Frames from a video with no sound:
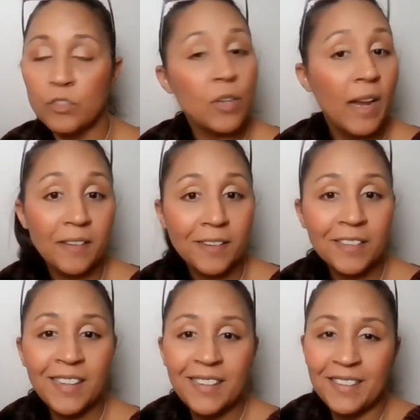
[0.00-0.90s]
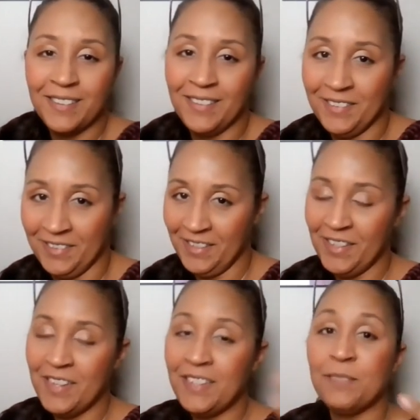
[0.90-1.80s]

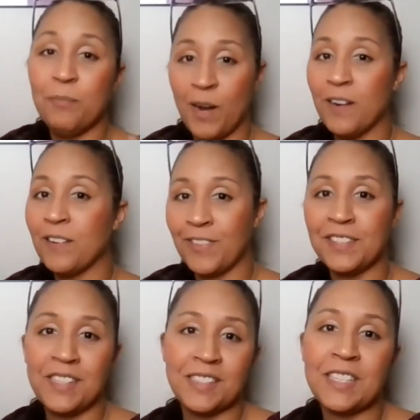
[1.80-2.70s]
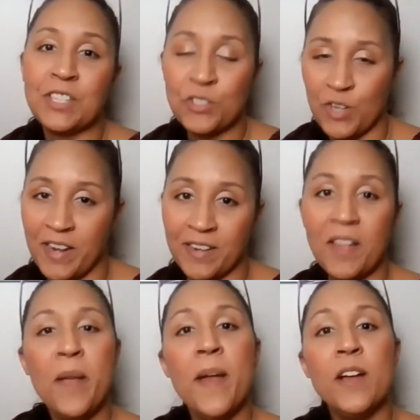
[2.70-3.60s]
It is part of this season's trend.
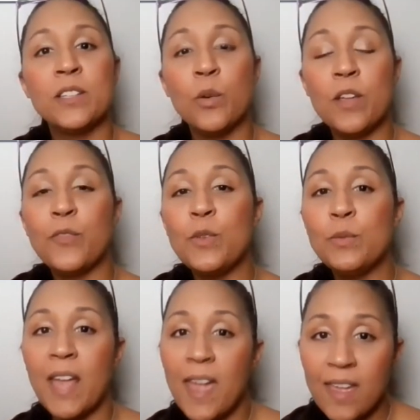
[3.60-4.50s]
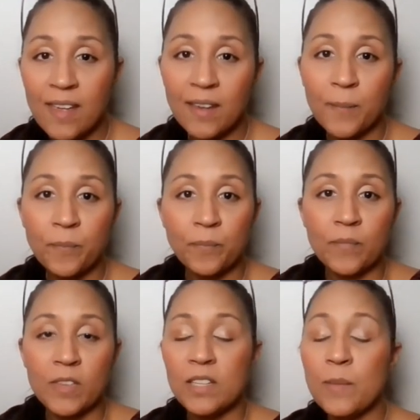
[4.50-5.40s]
So if you take
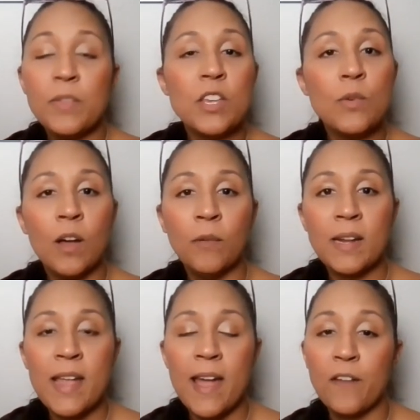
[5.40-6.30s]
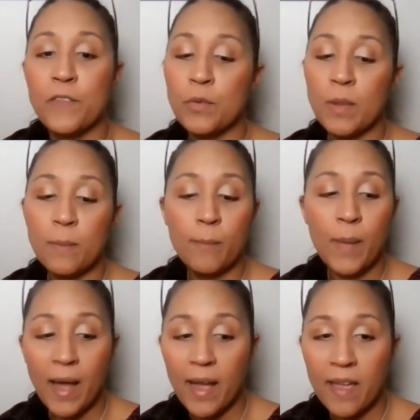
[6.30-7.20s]
something you already have, you can
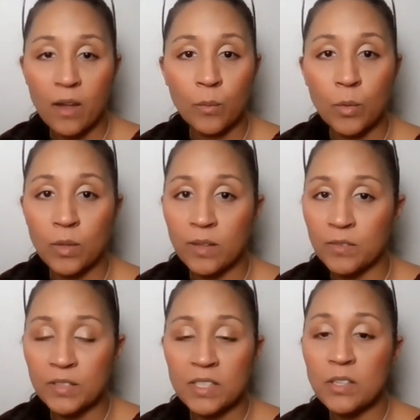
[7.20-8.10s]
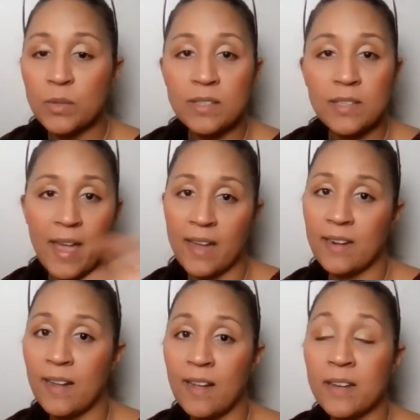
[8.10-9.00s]
buy a roll of sequins, add
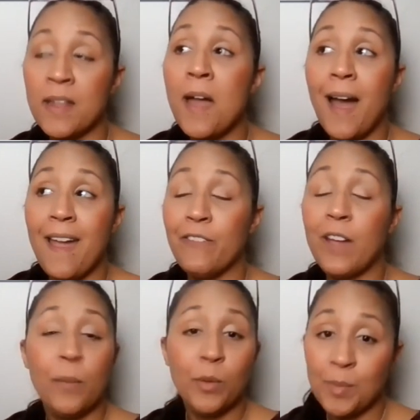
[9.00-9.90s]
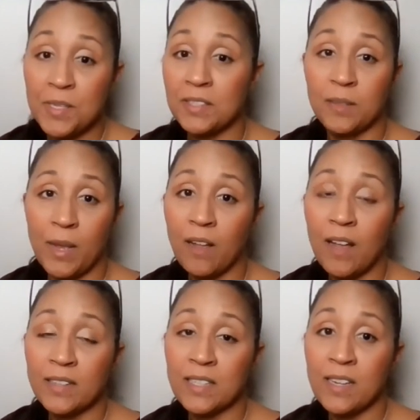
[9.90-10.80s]
it on. I have a couple of pieces in my
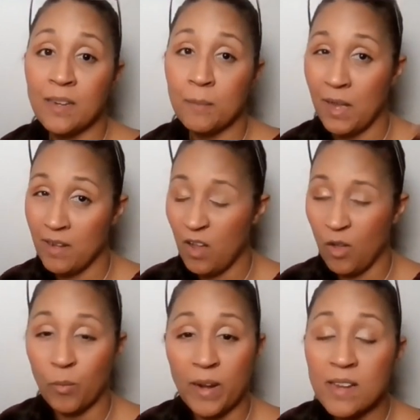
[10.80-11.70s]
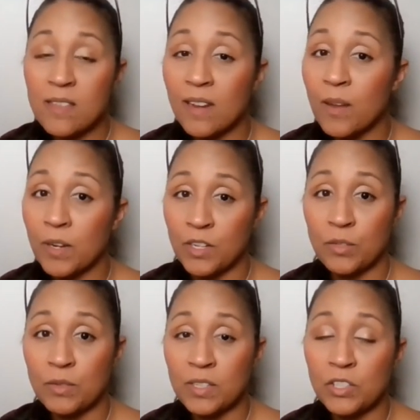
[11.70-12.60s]
closet in mind already that I want to
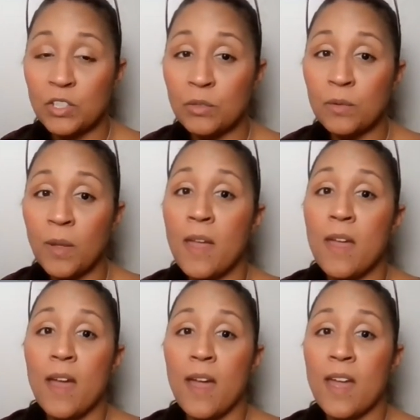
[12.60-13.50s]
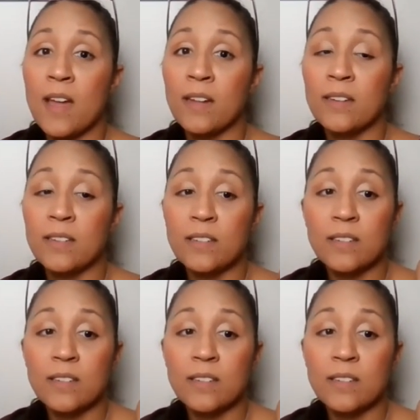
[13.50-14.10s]
do this to. And